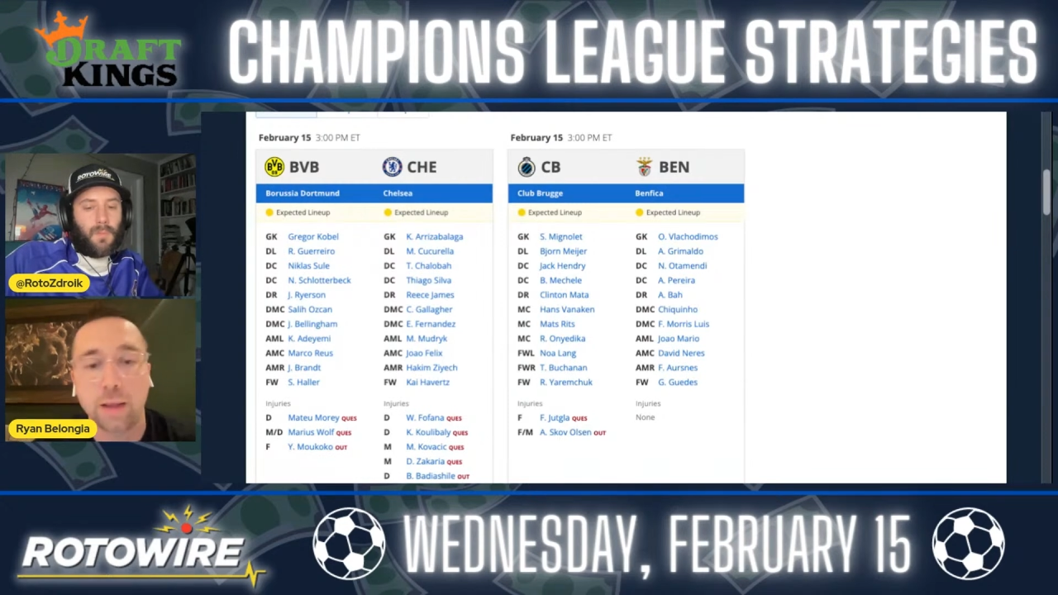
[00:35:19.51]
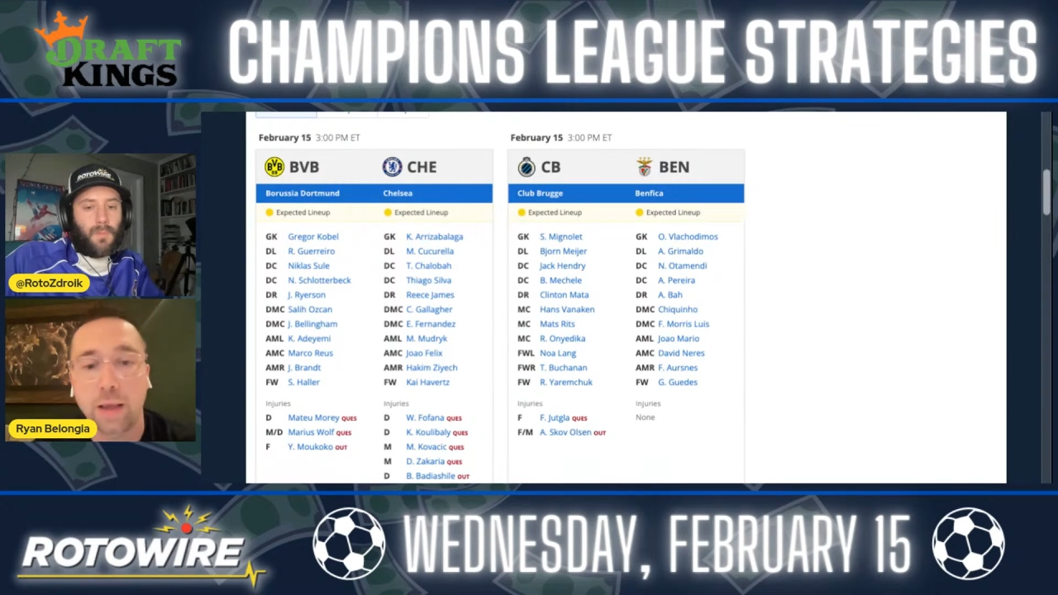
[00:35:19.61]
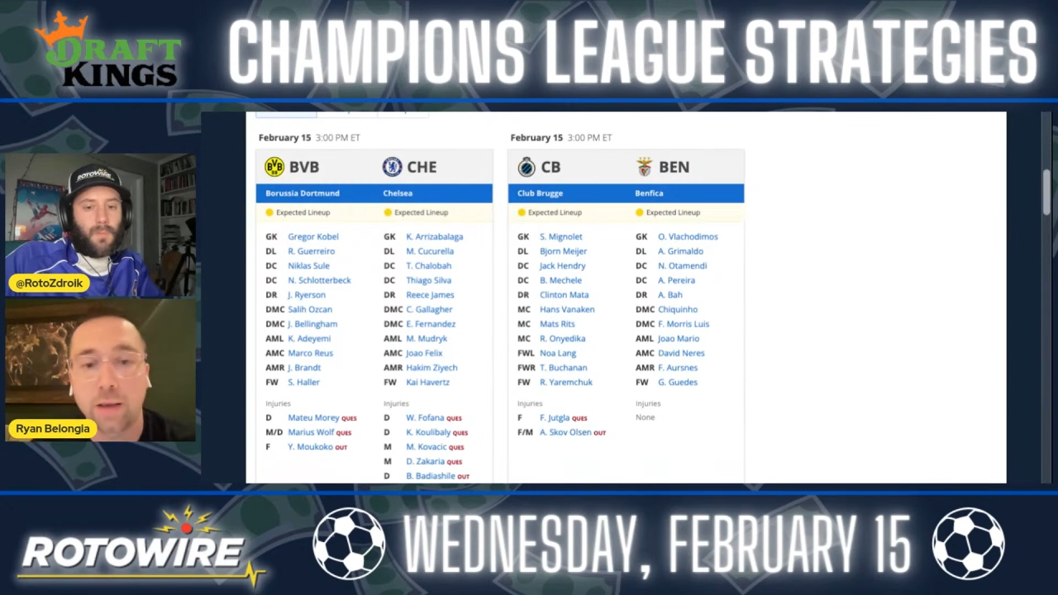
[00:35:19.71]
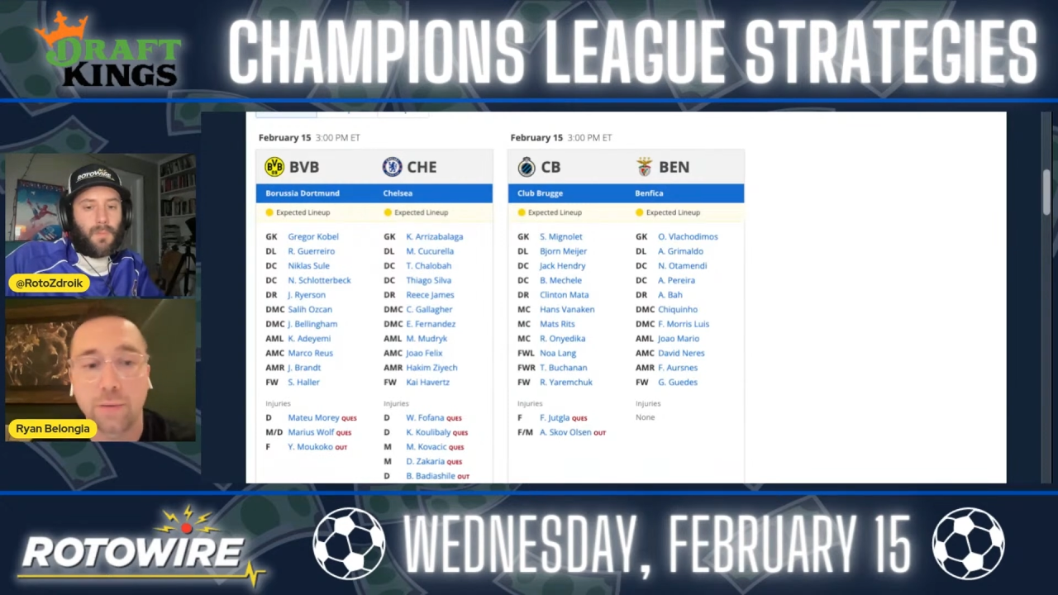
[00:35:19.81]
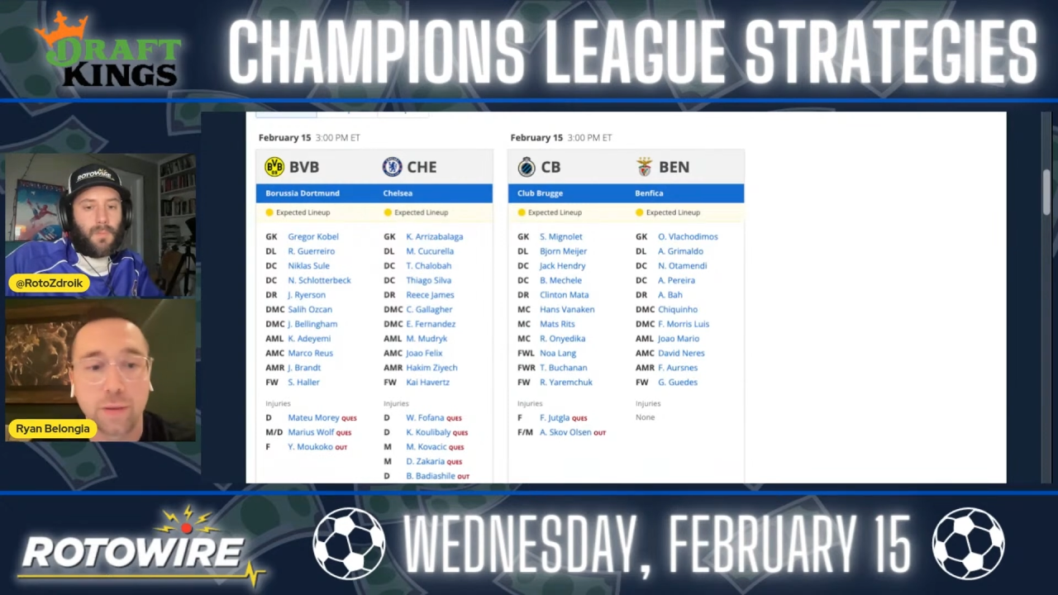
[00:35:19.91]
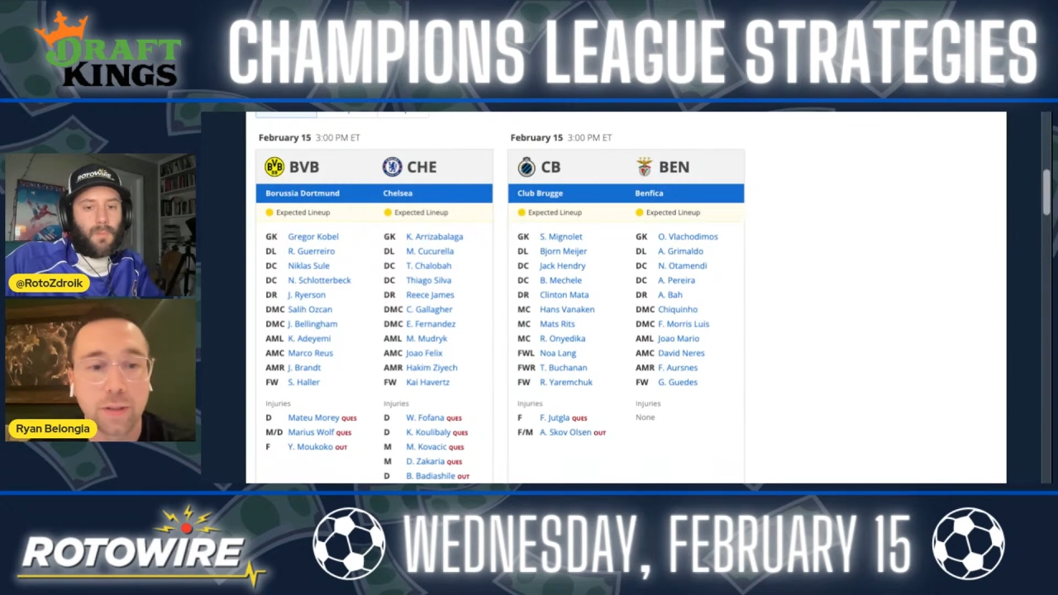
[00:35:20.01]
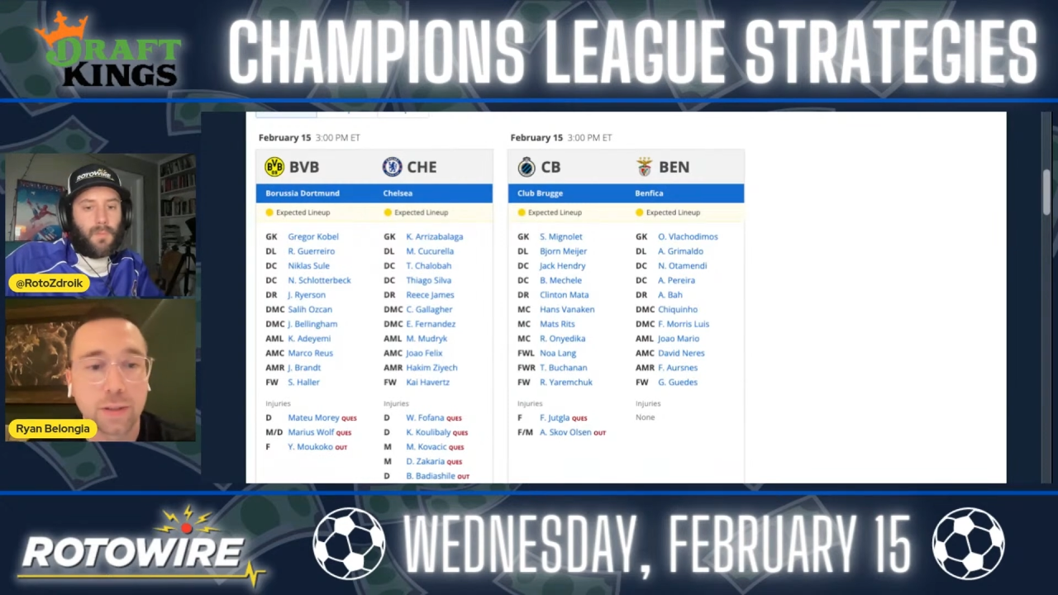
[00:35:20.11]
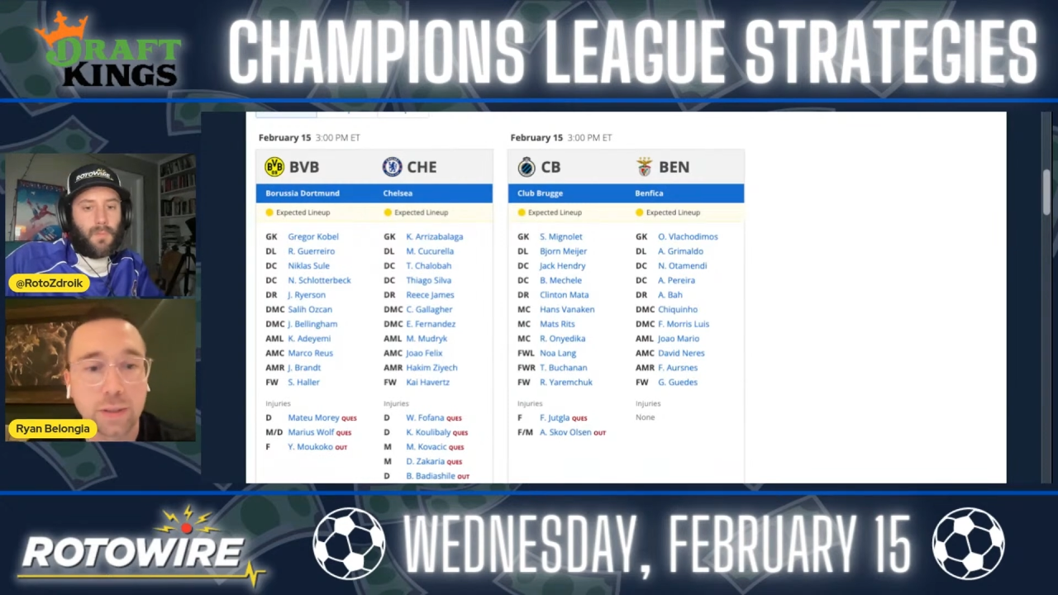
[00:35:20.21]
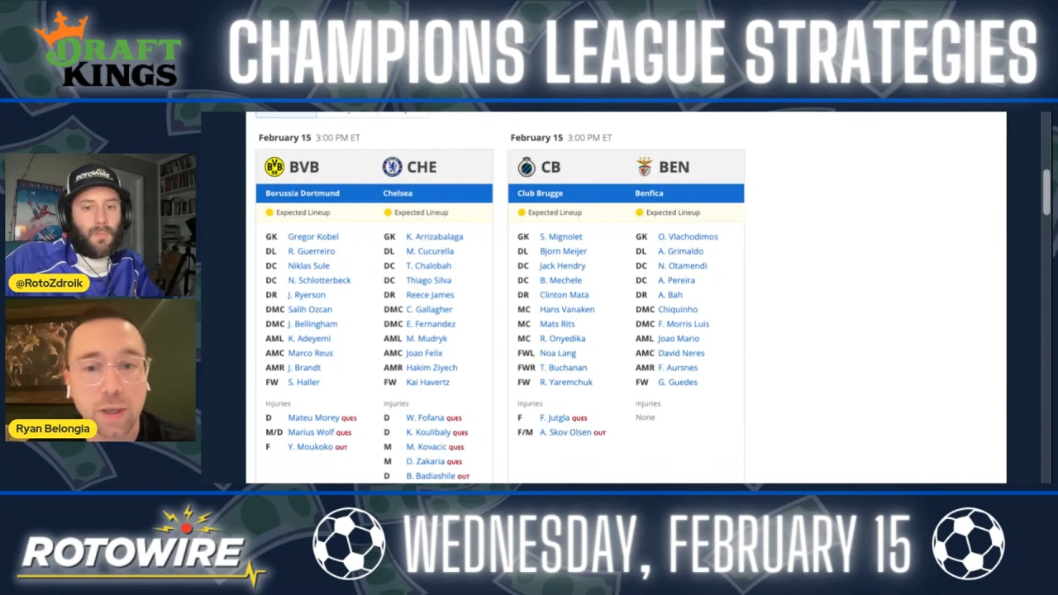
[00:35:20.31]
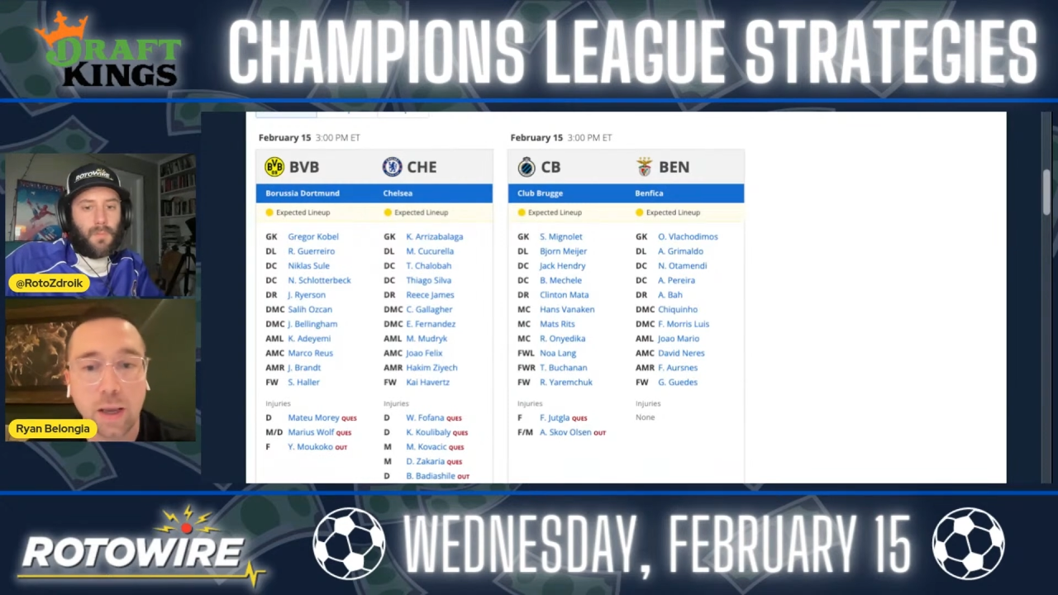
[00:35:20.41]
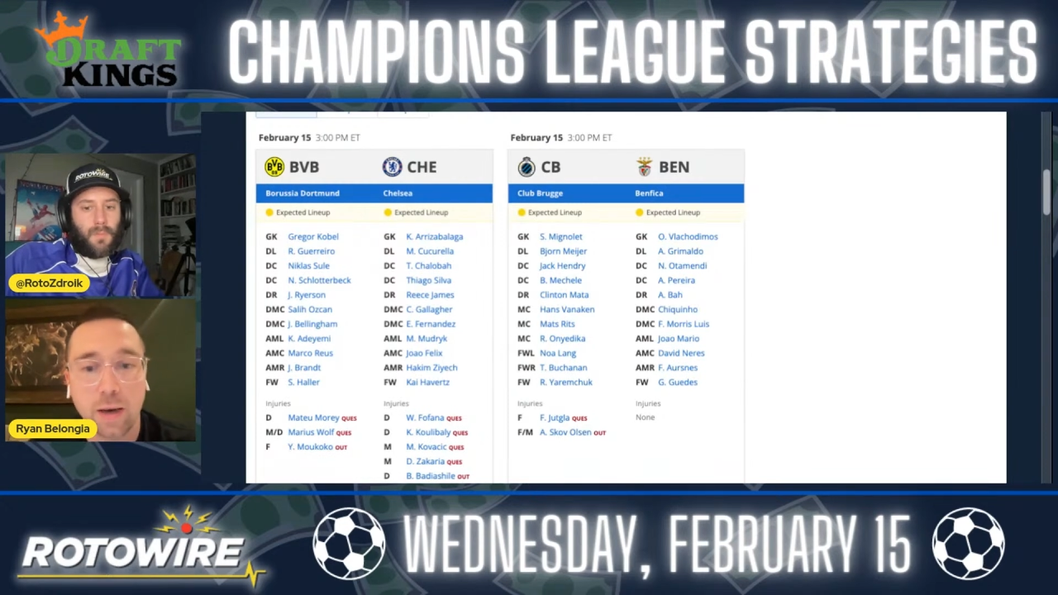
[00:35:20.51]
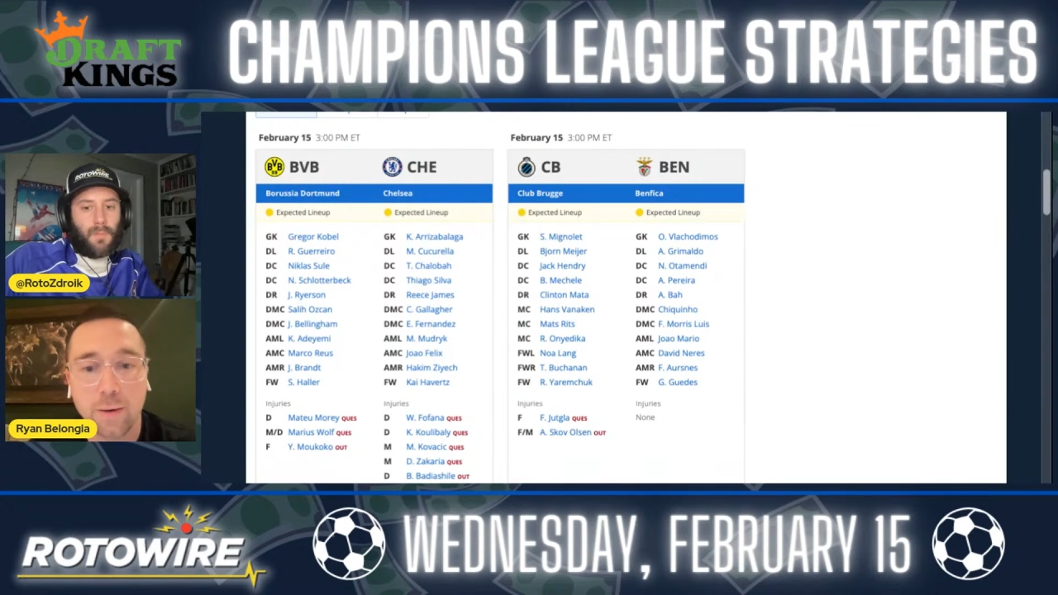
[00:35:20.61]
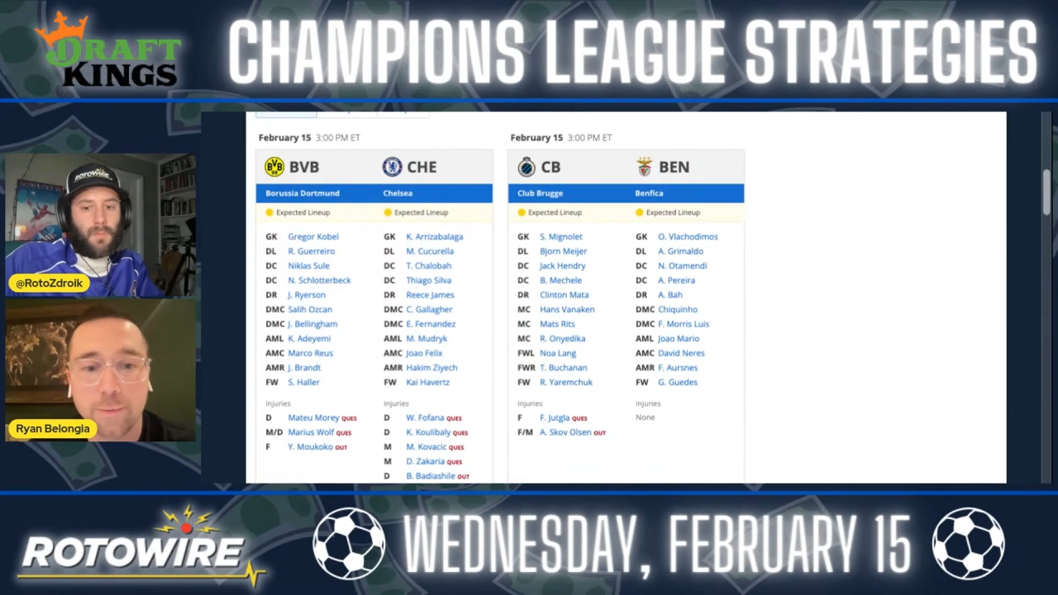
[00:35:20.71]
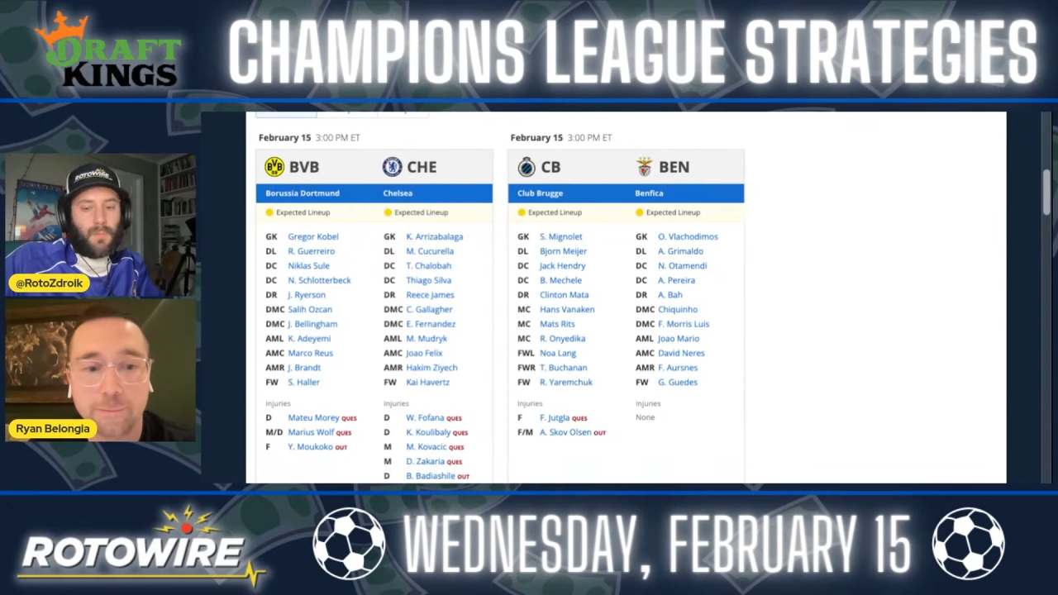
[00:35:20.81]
like this slate,